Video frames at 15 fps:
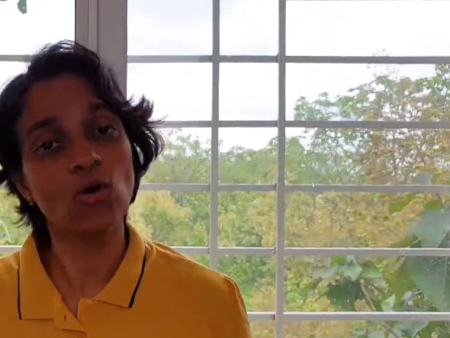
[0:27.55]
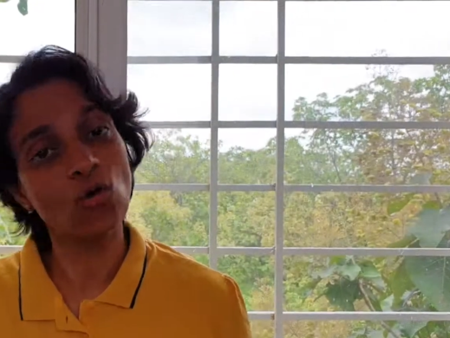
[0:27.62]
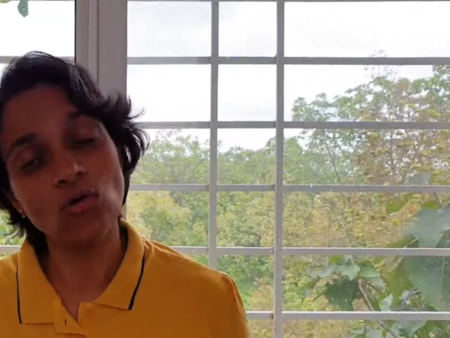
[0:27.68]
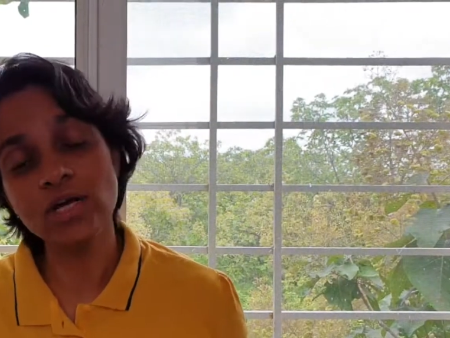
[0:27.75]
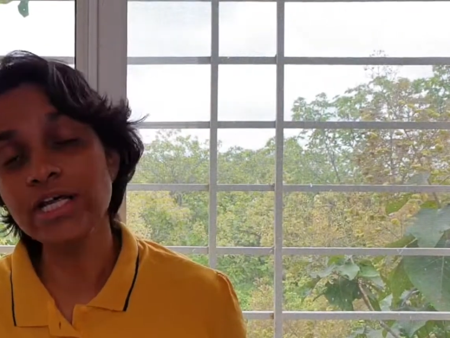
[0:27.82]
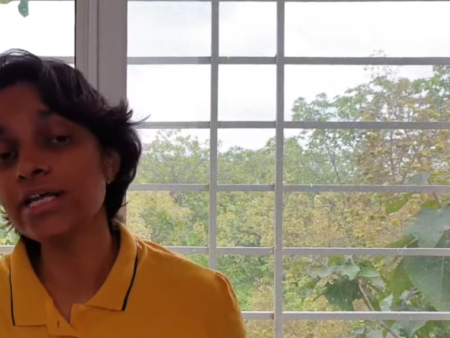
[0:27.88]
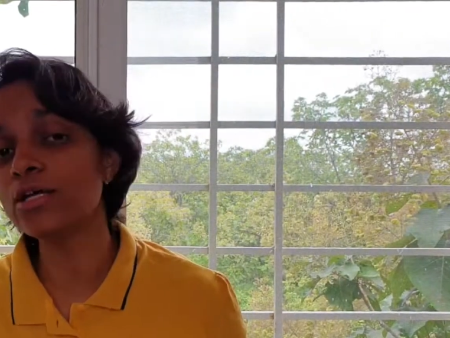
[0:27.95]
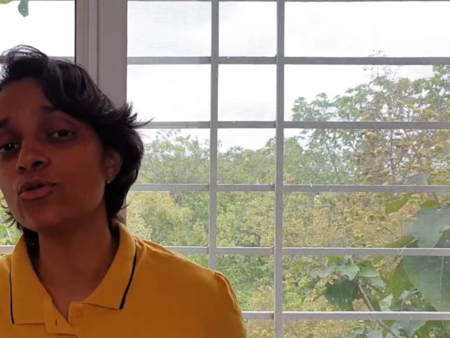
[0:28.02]

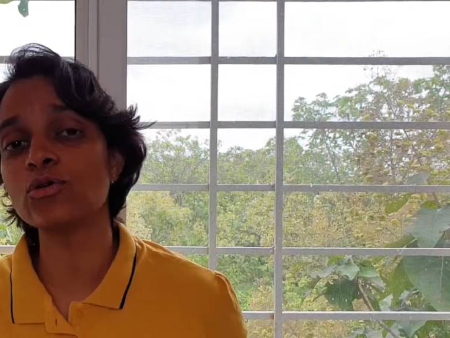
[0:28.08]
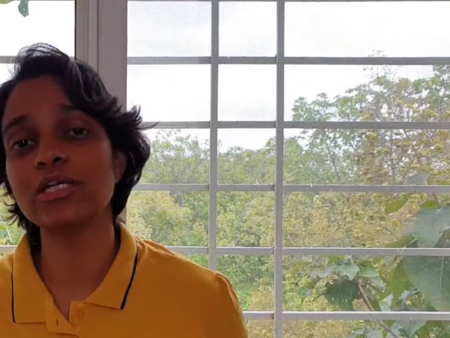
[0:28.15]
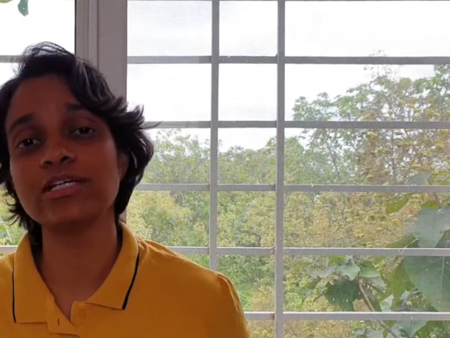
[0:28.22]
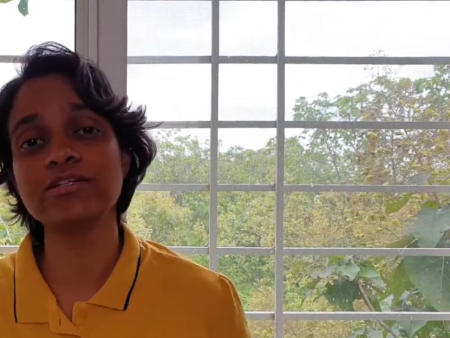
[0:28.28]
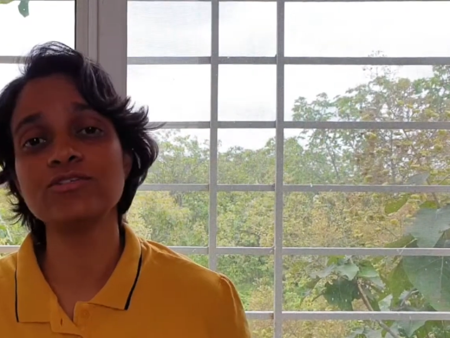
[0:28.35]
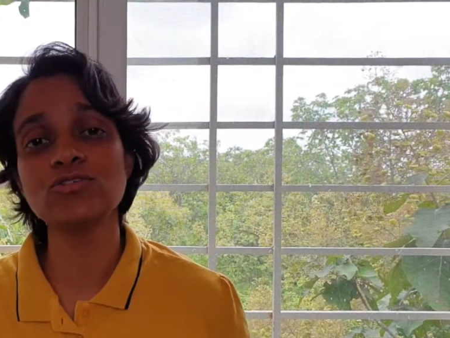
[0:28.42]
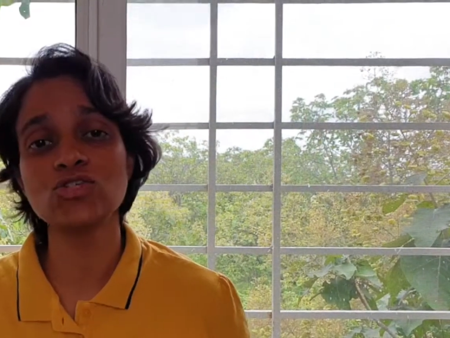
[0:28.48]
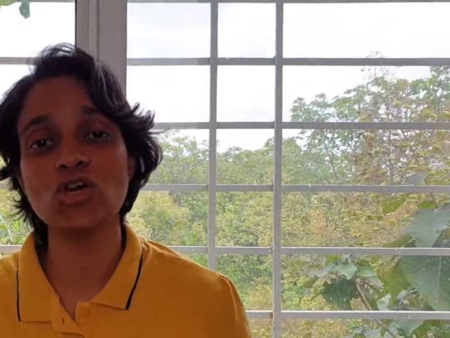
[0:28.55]
only
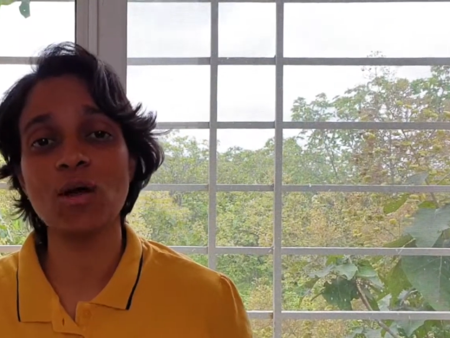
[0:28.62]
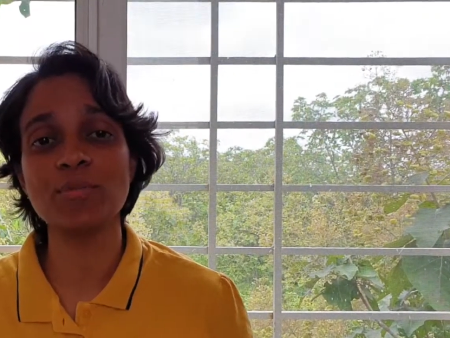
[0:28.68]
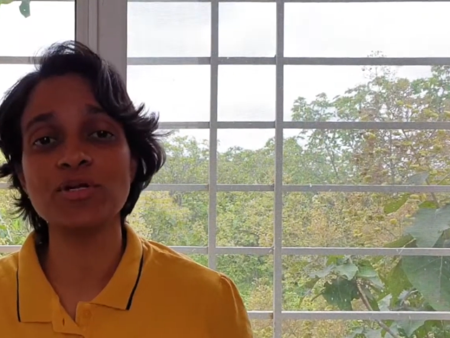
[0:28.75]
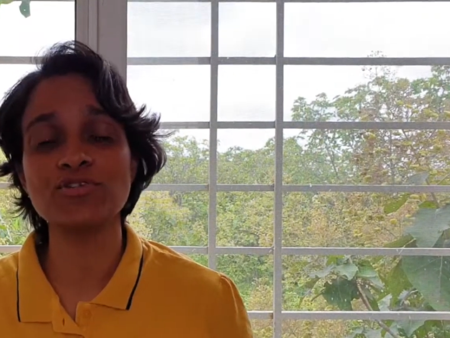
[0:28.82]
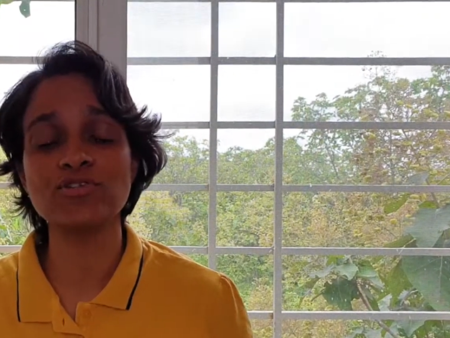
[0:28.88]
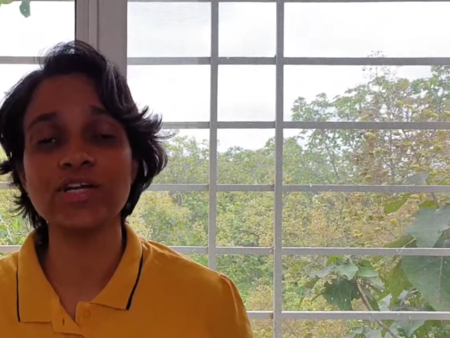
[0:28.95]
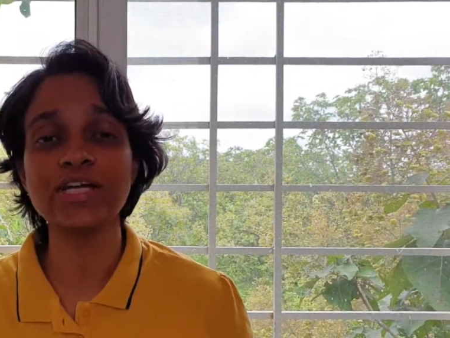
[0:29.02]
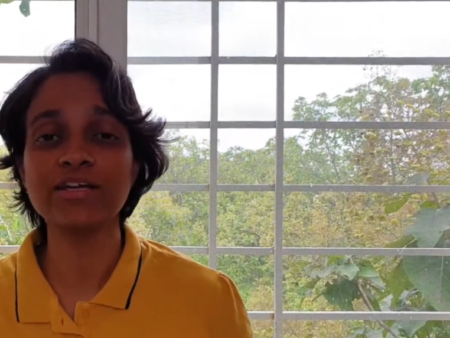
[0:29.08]
Euclidean
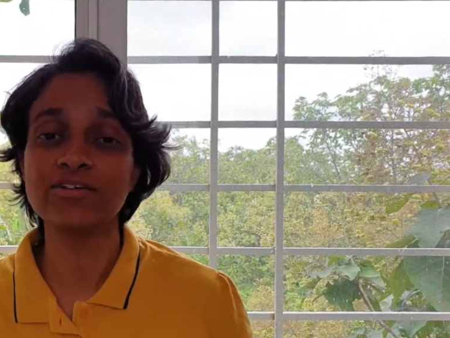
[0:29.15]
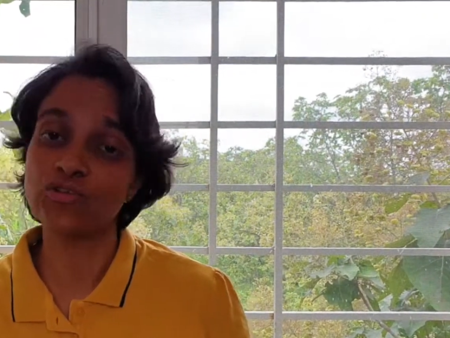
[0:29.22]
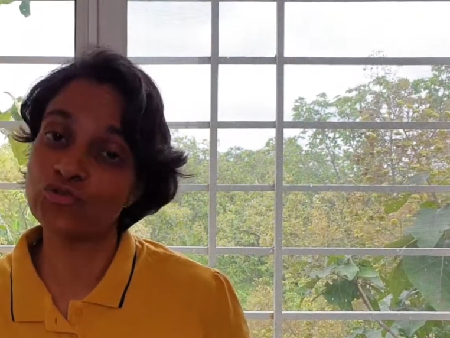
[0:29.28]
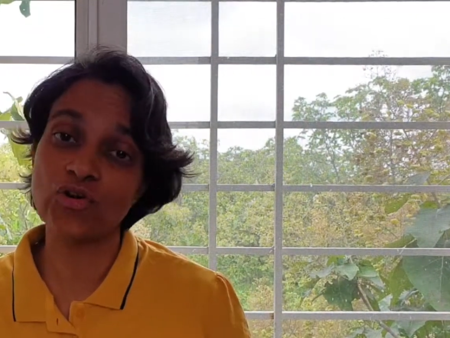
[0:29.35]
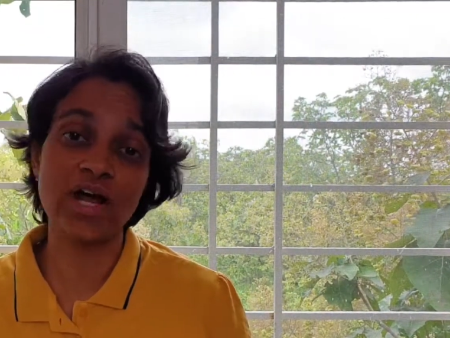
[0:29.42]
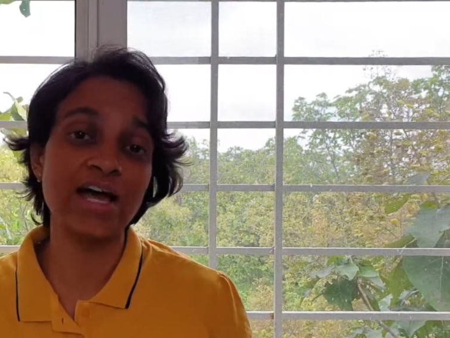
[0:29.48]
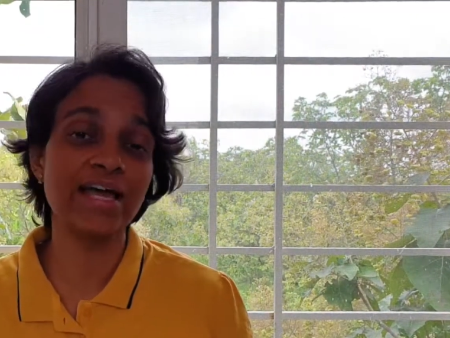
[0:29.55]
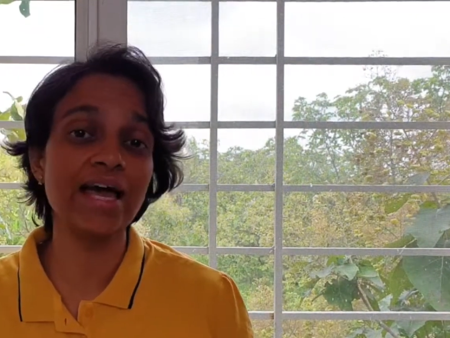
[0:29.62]
geometry,
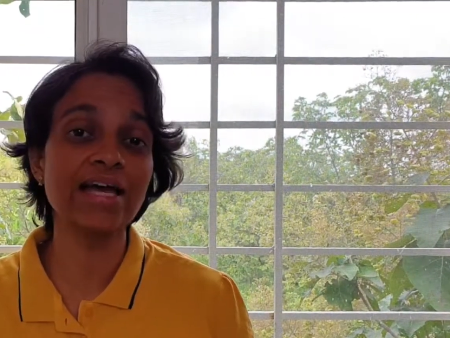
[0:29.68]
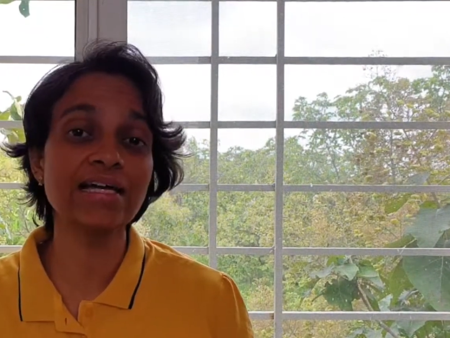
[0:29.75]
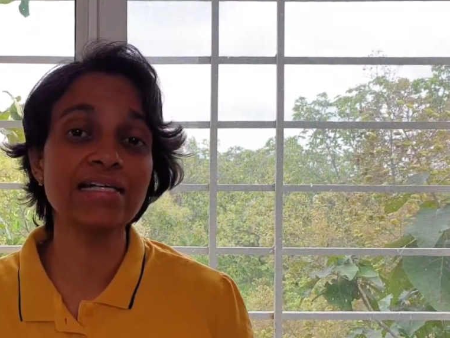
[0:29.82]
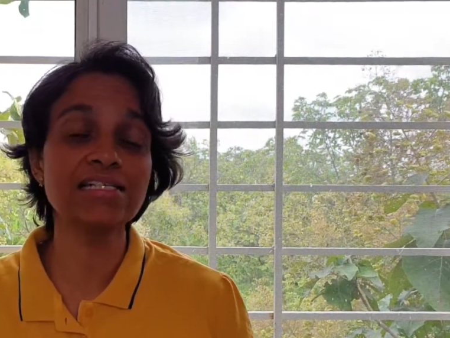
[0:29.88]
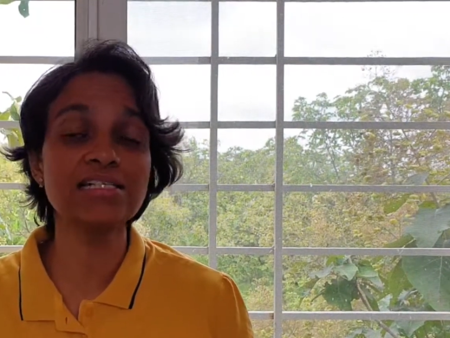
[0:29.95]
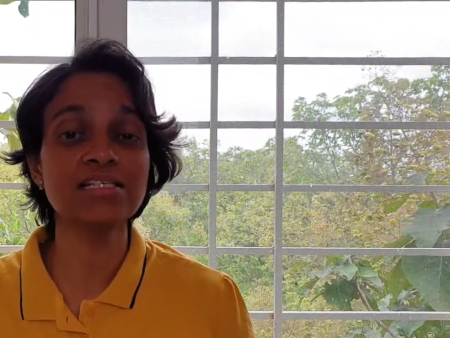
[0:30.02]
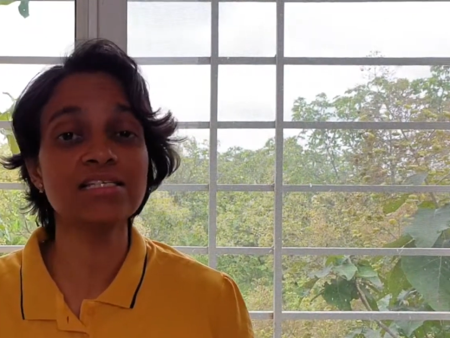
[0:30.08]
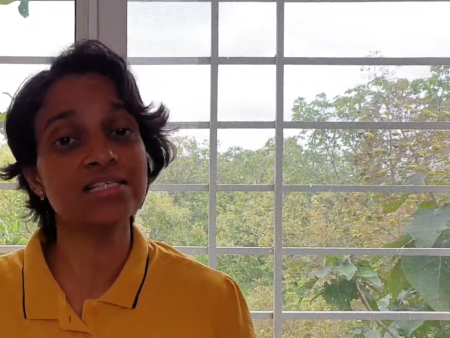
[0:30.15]

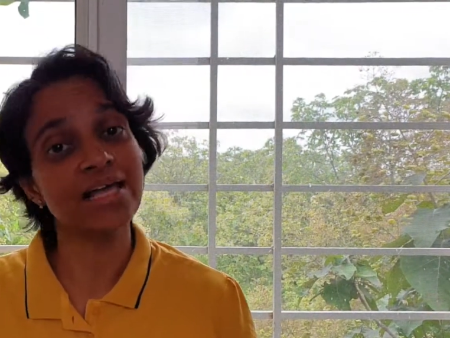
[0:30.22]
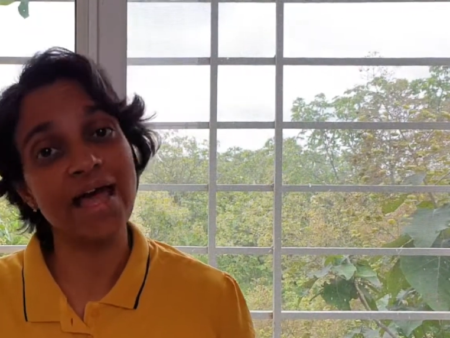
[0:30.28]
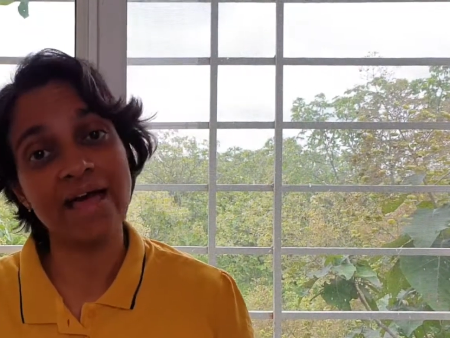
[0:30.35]
triangles,